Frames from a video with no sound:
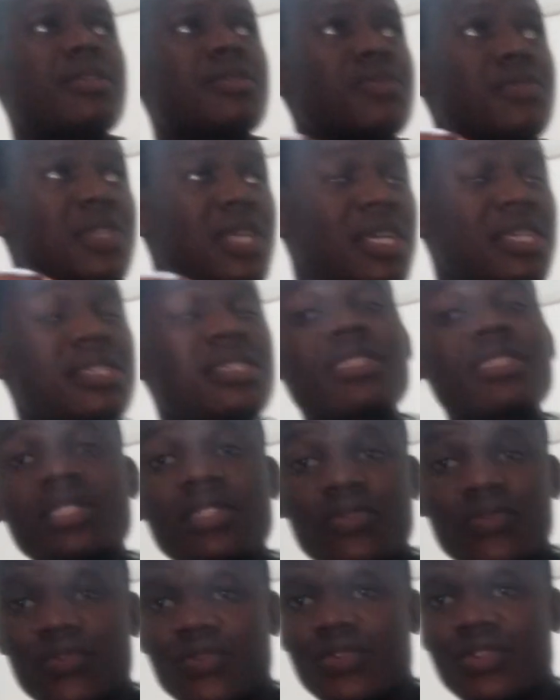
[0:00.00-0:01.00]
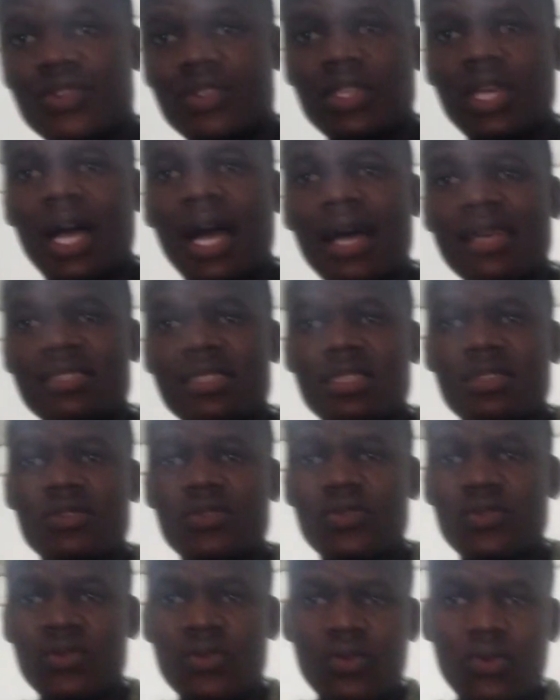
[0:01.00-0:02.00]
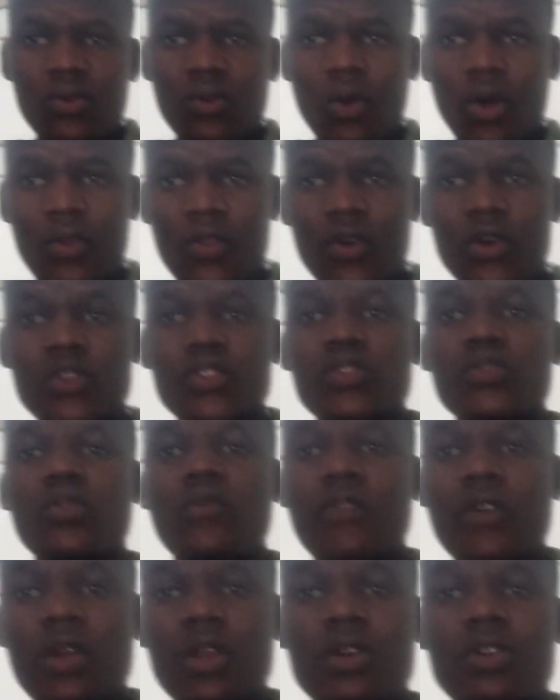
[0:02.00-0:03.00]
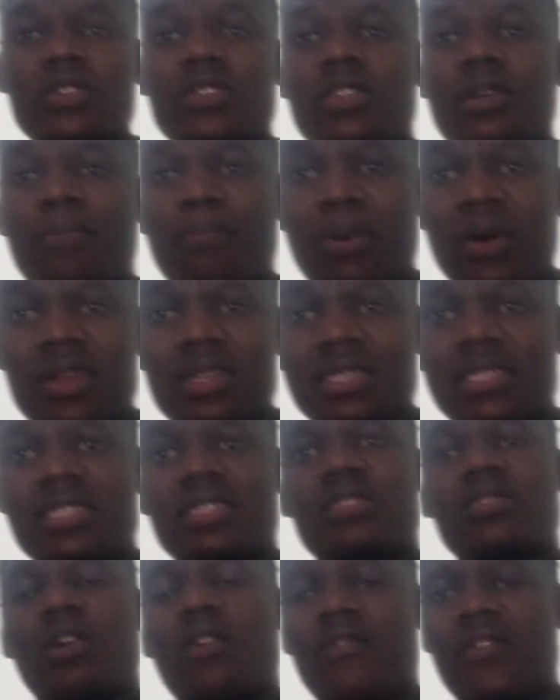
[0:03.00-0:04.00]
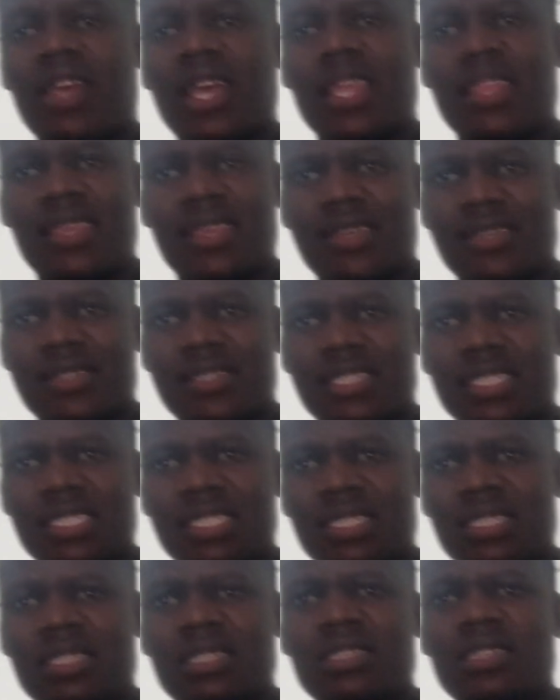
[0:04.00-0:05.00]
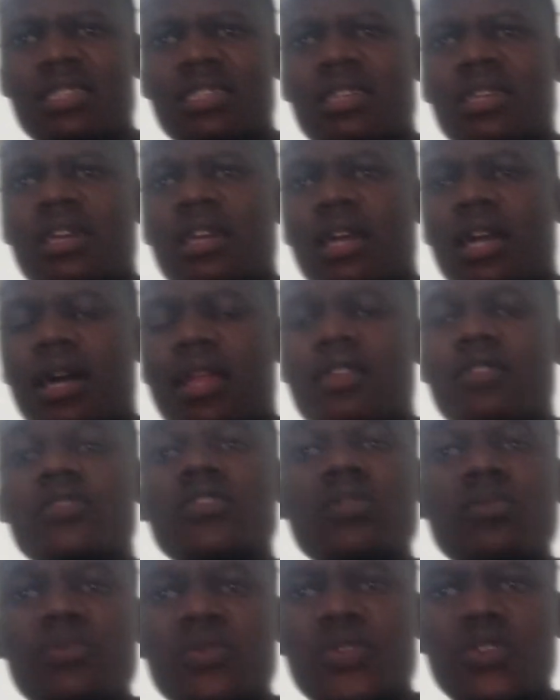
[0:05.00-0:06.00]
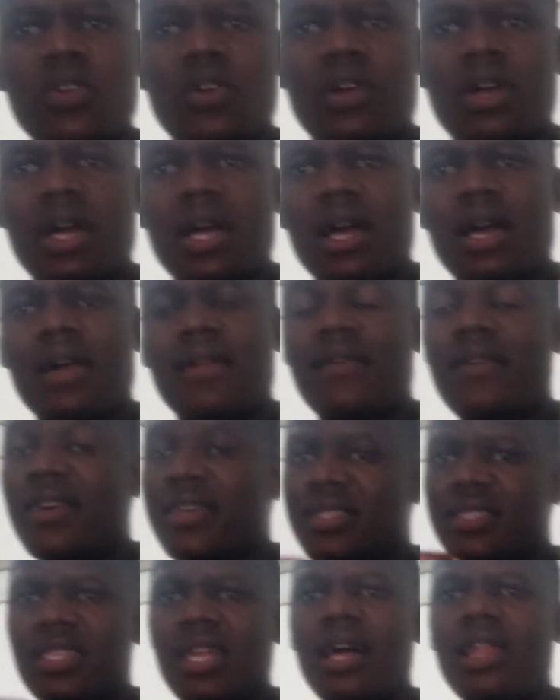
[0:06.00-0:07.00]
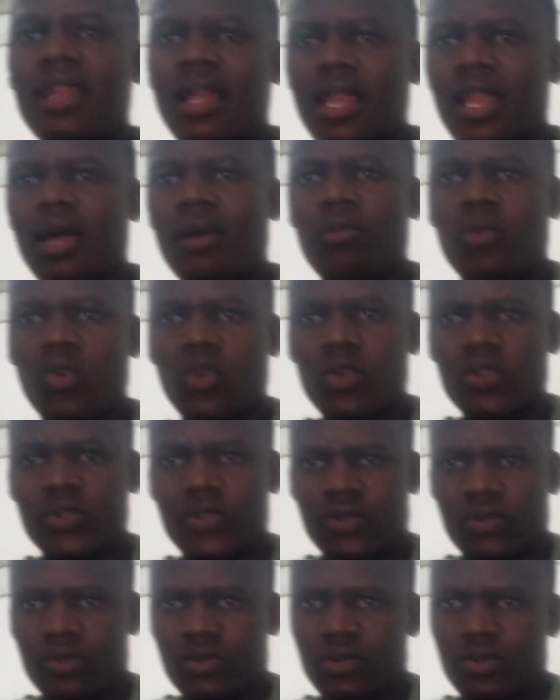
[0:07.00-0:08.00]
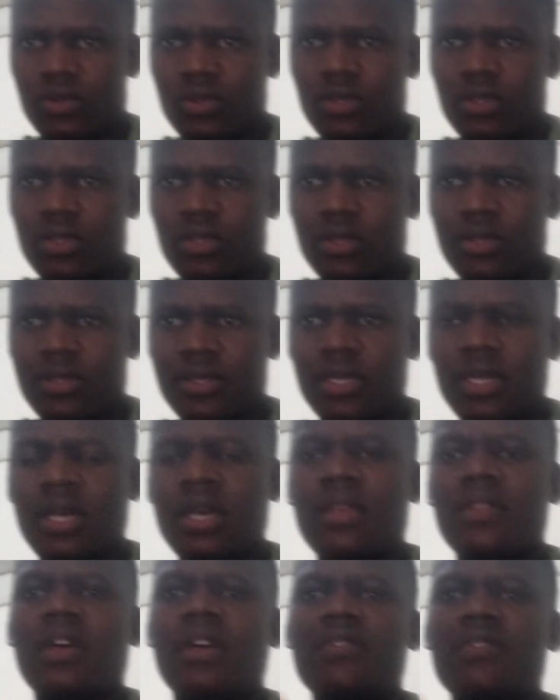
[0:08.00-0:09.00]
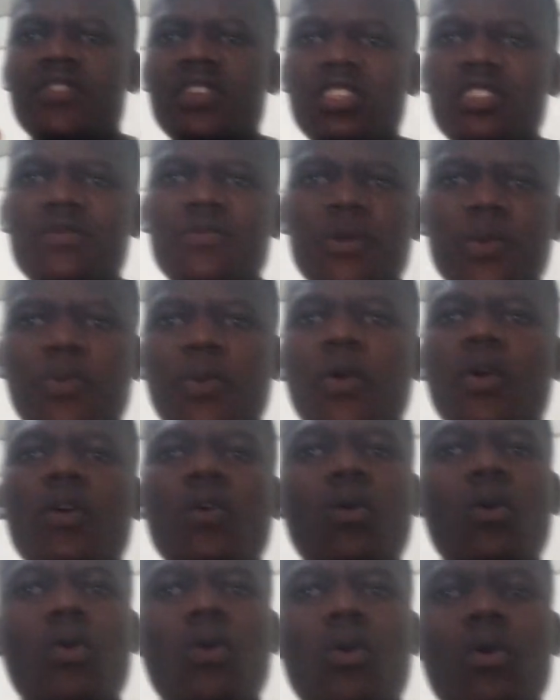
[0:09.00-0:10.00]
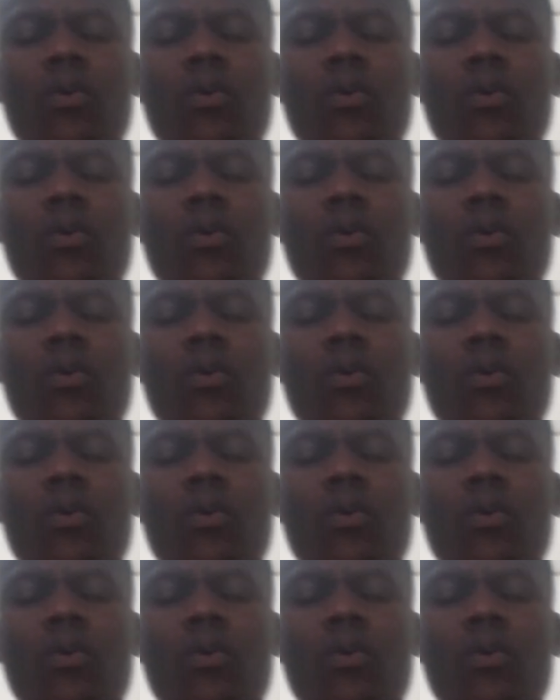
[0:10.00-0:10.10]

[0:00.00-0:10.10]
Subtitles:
Today's news, as those who follow the politics of Kenya, Kalonzo Musyoka raised an alarm also that these people,